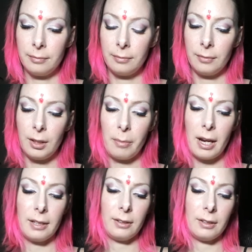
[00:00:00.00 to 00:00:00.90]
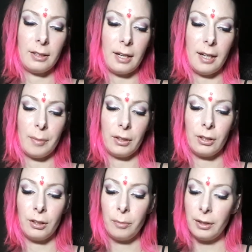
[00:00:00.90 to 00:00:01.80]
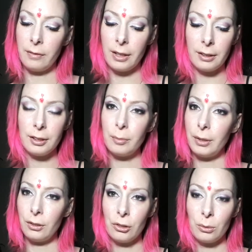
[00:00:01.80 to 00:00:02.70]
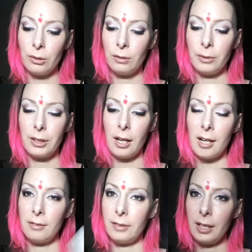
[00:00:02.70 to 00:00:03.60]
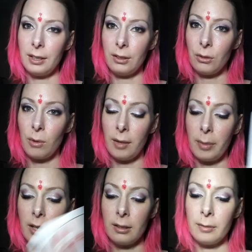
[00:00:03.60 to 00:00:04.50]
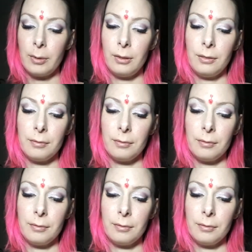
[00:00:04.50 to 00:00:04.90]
The man in this dynamic could be very spiritual with the Hierophant. It's quite possible.